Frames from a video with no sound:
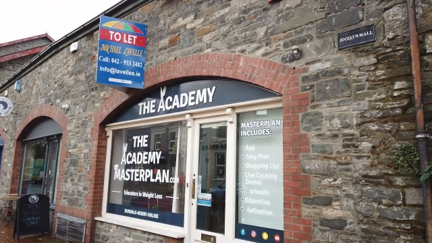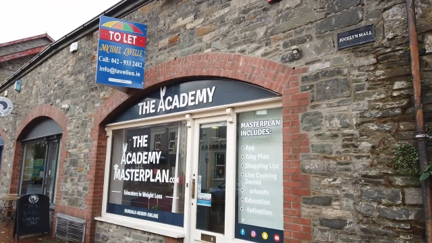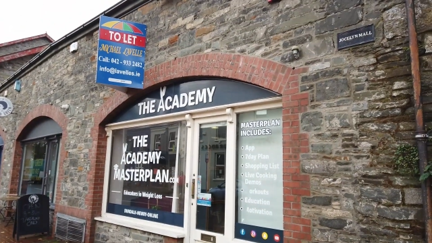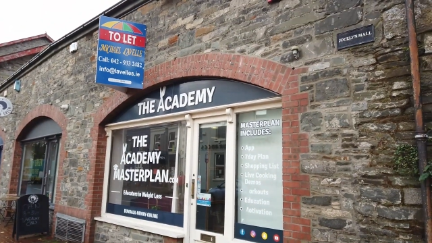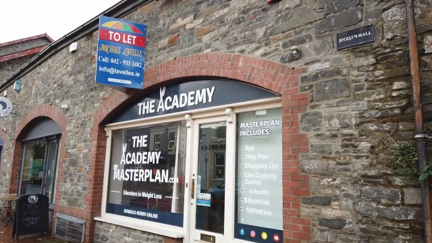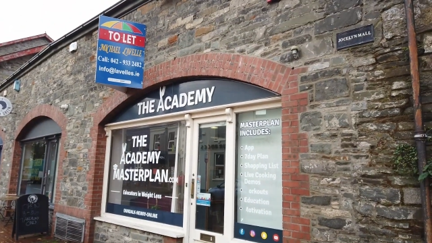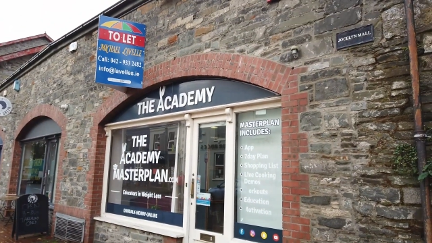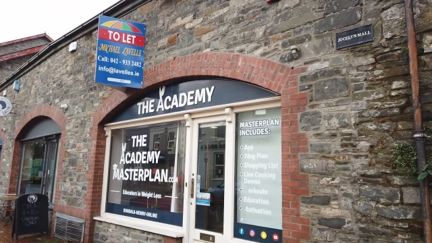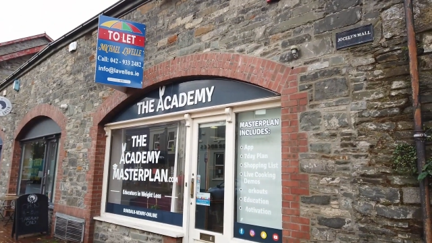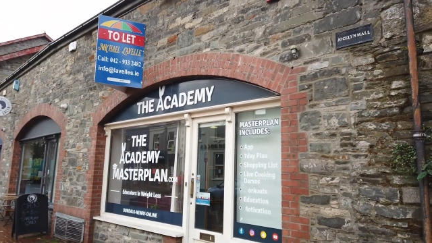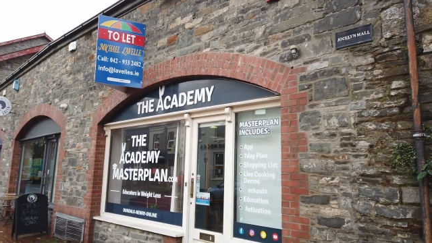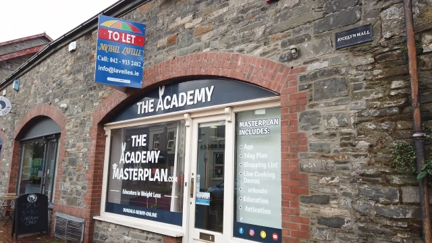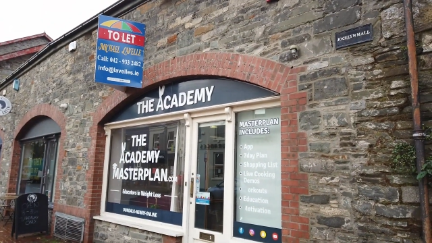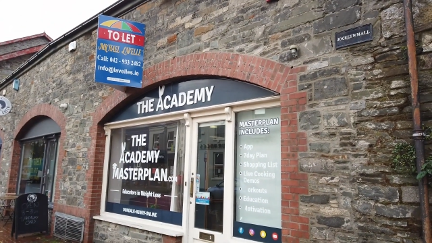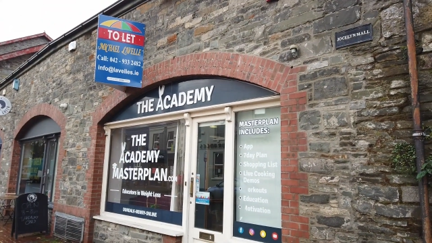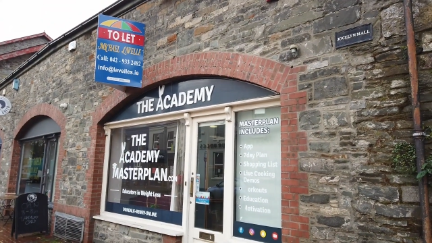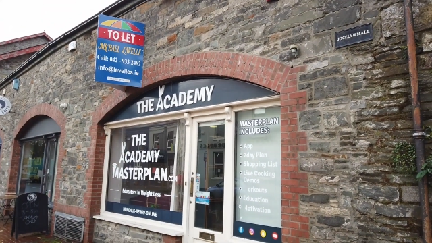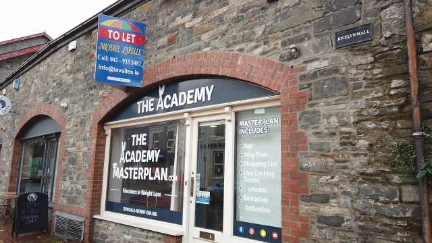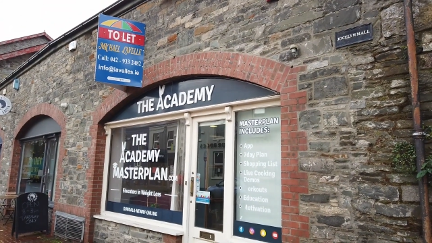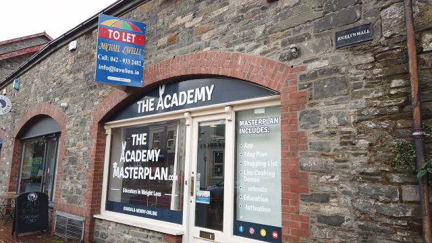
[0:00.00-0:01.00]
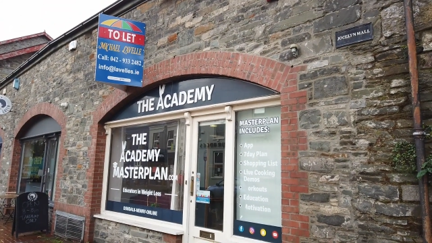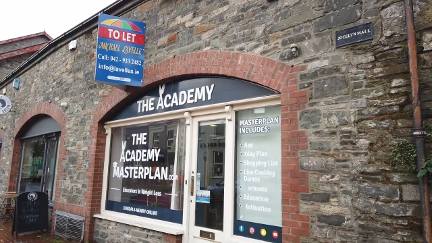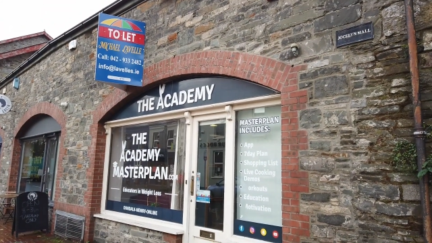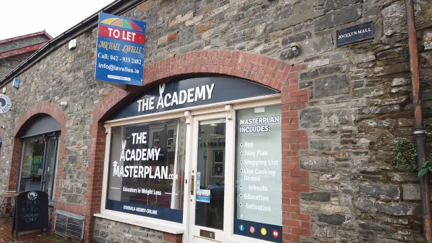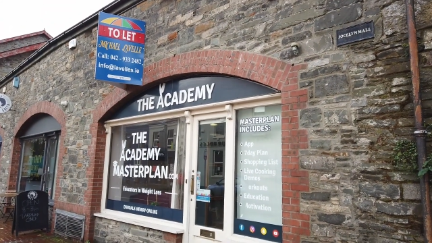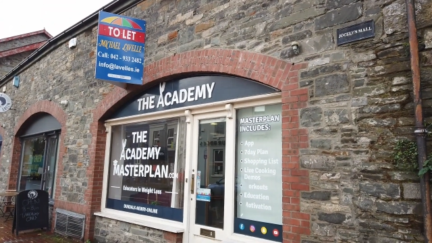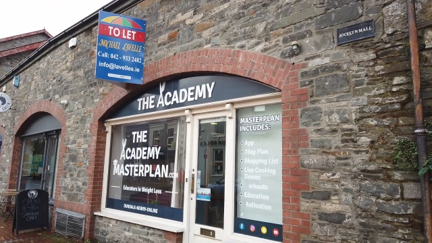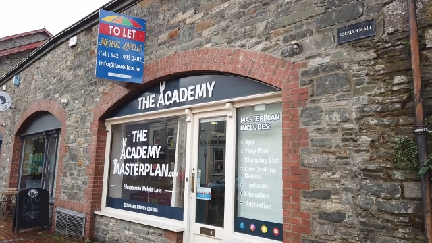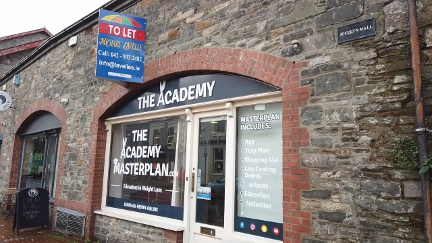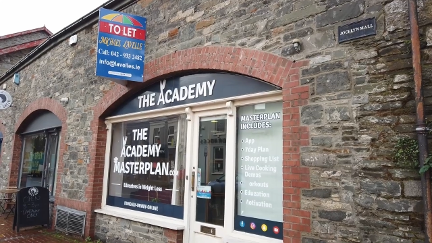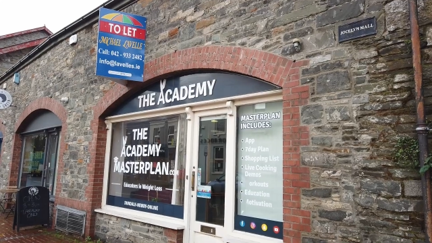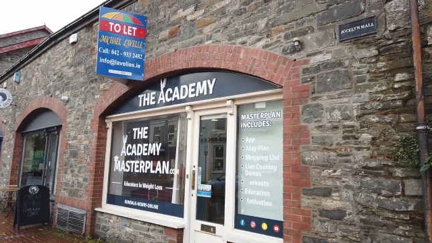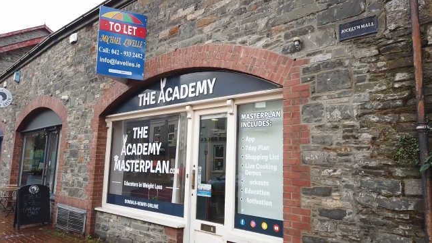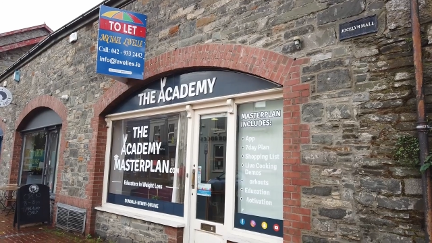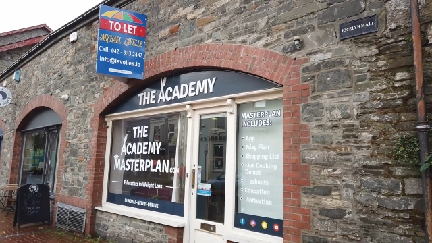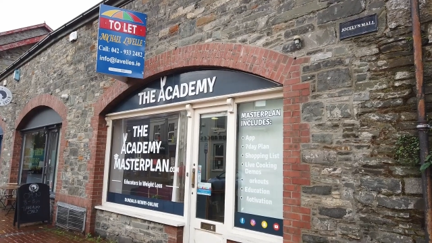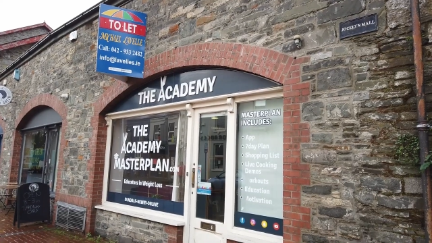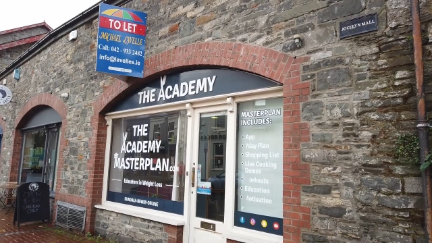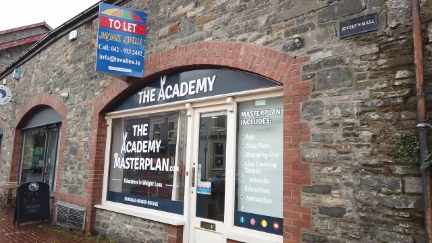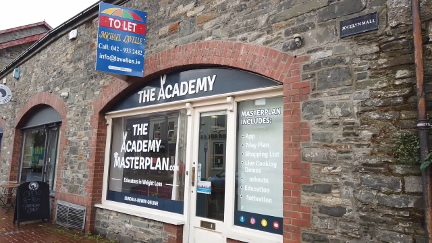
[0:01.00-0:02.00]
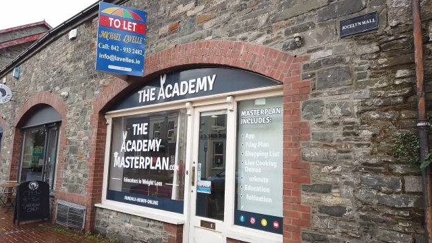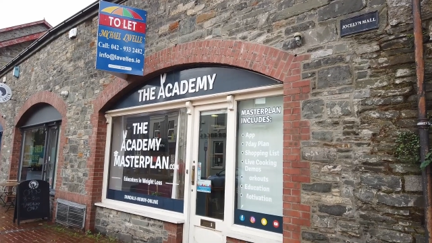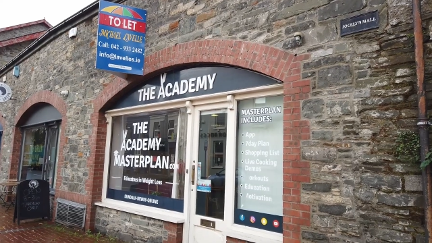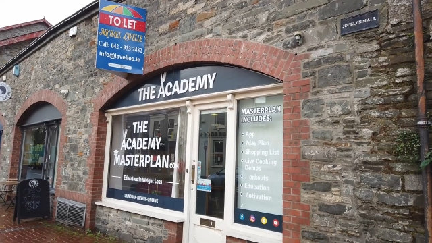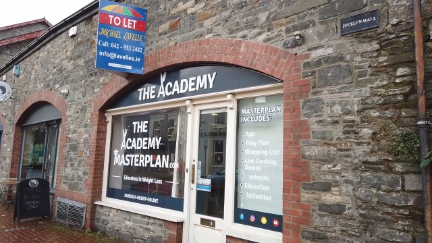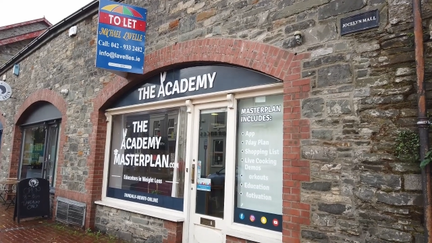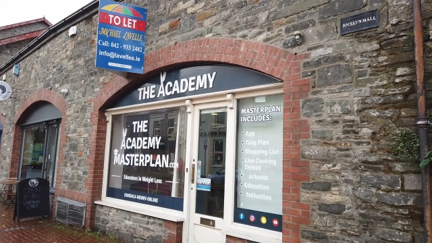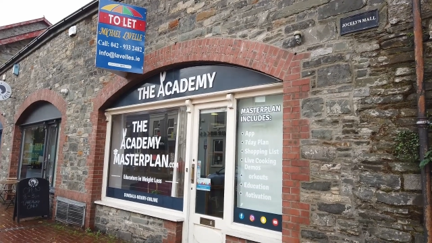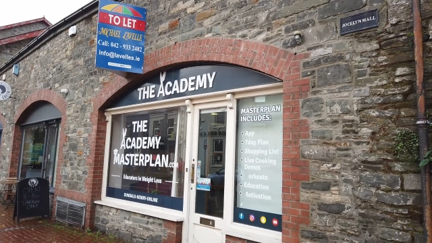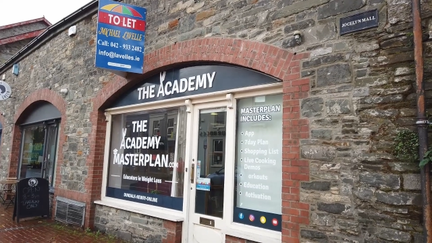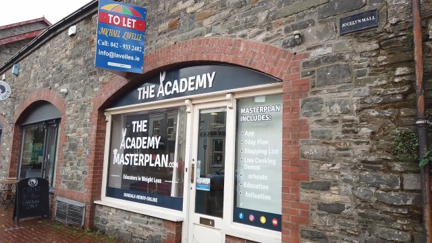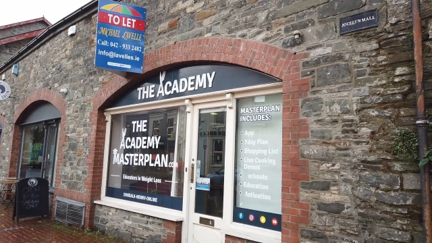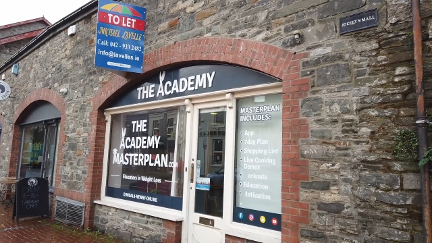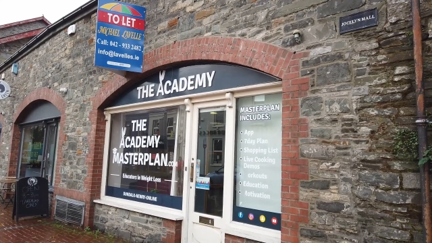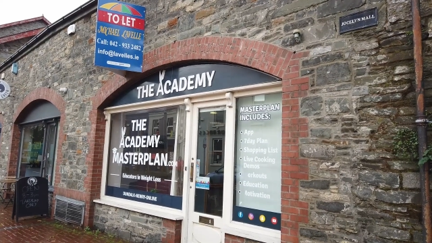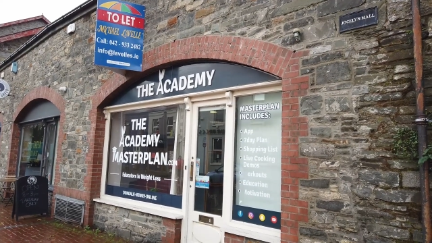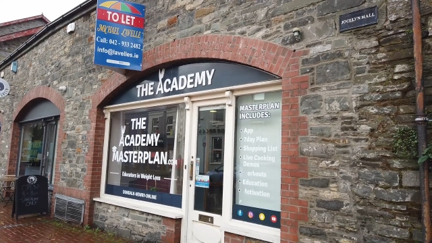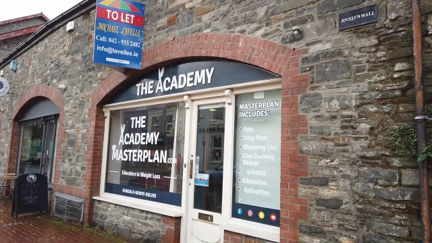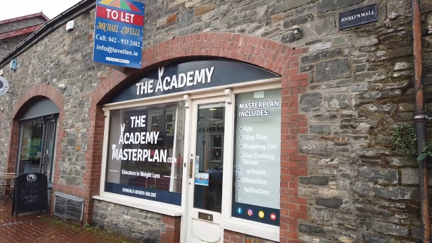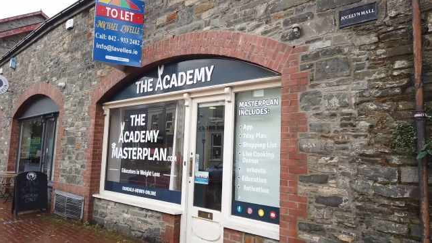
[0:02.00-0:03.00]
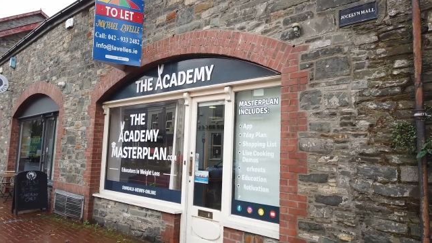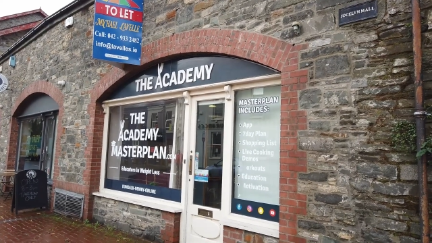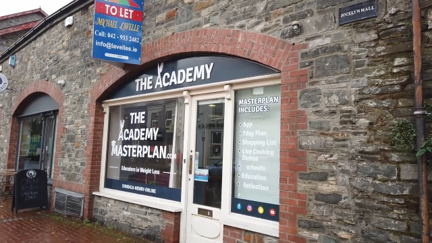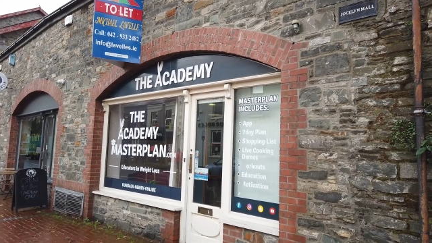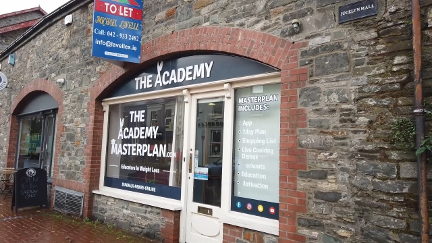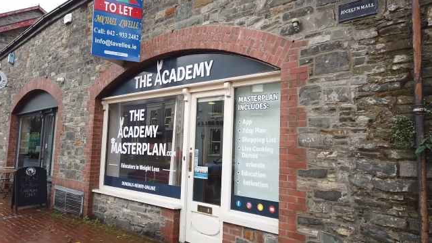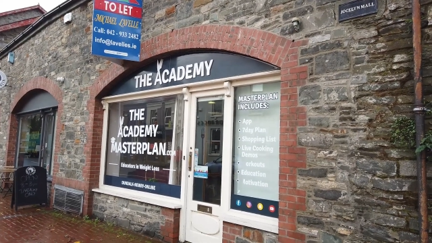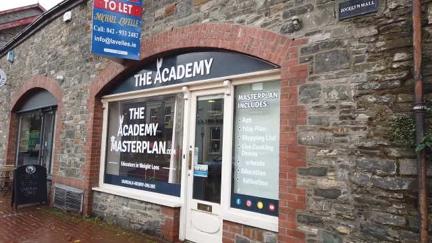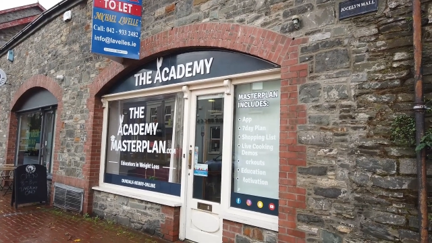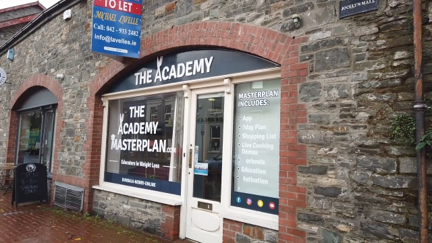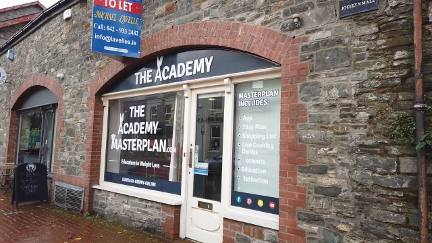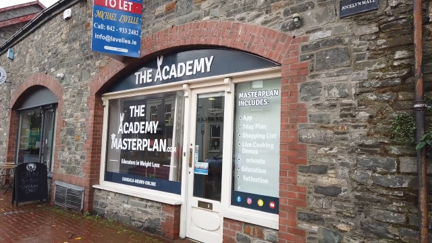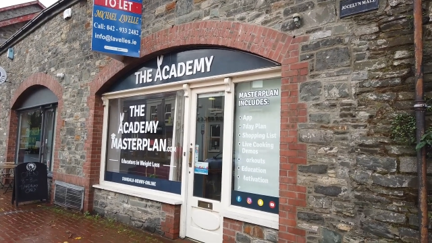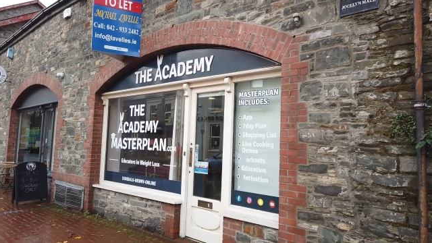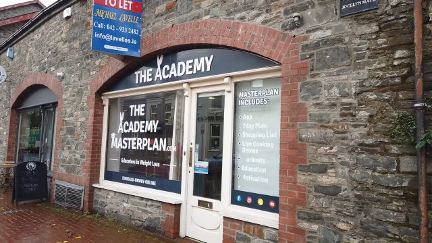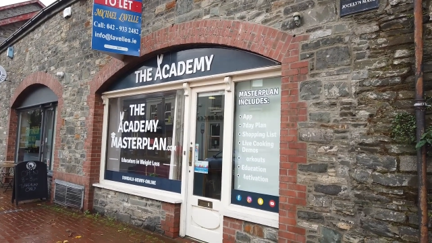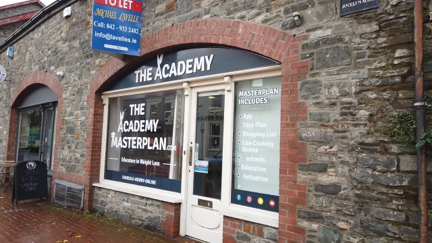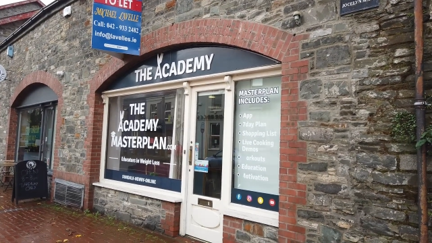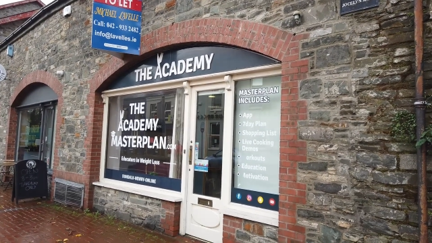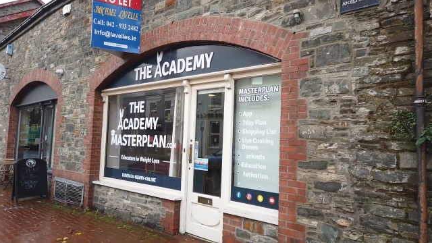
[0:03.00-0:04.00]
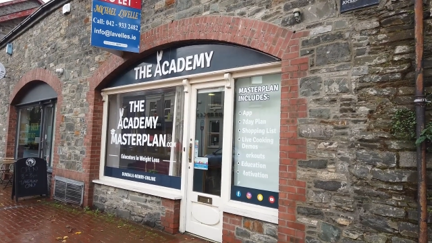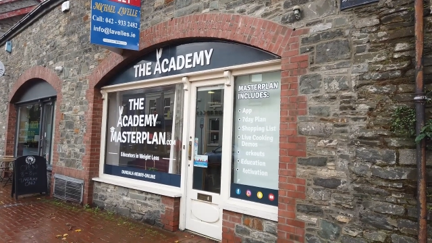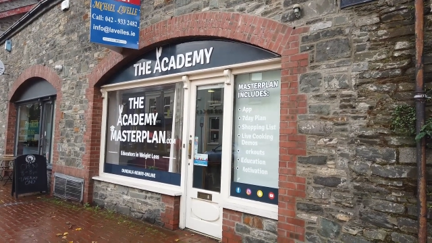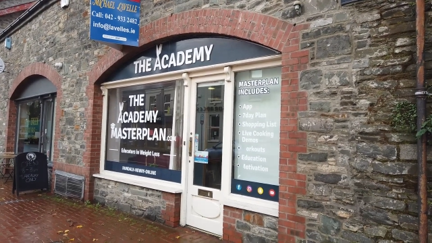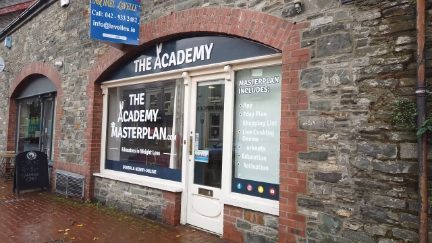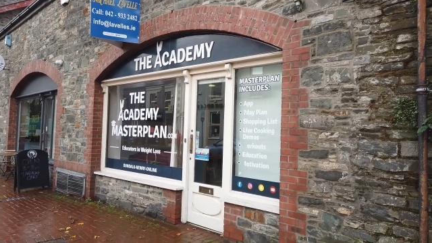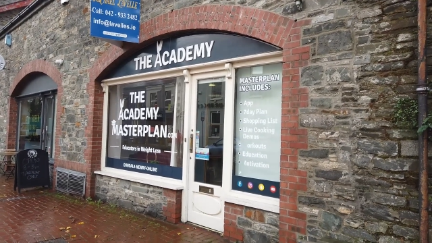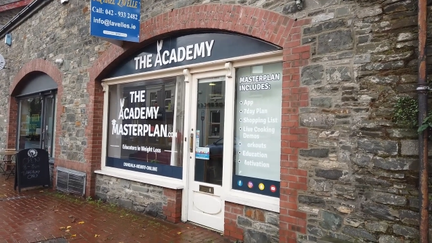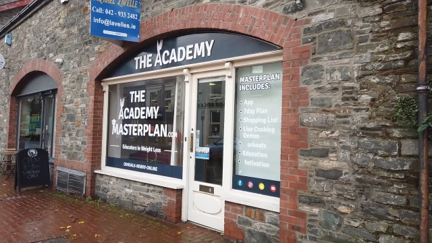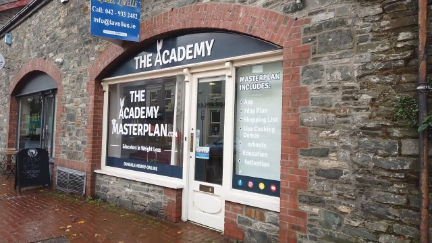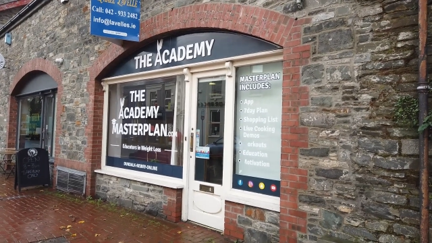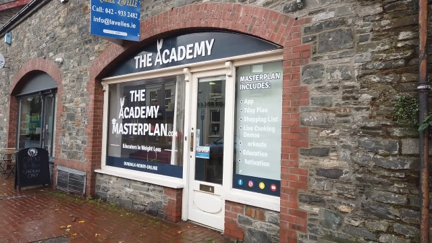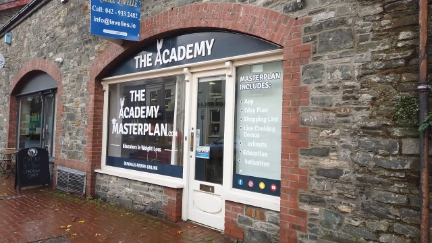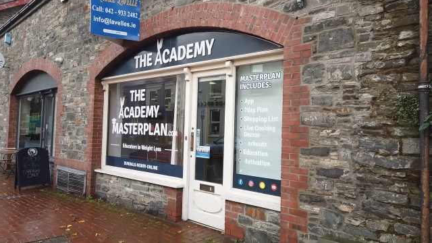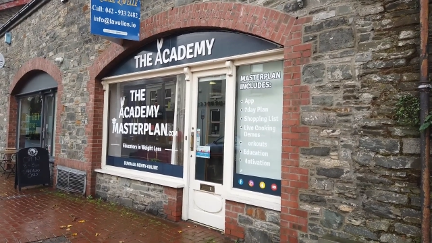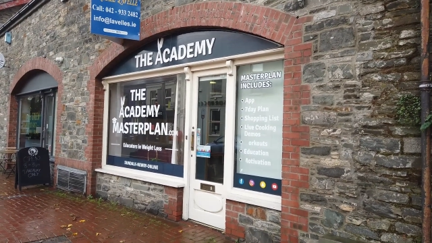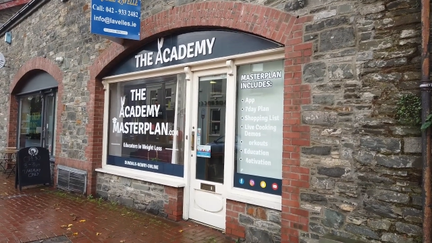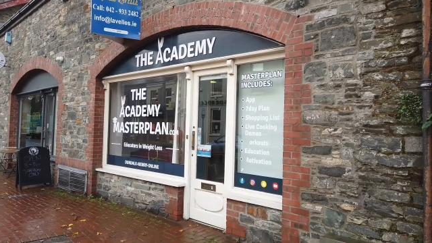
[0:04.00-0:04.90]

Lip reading: Nobody's mouth can be seen.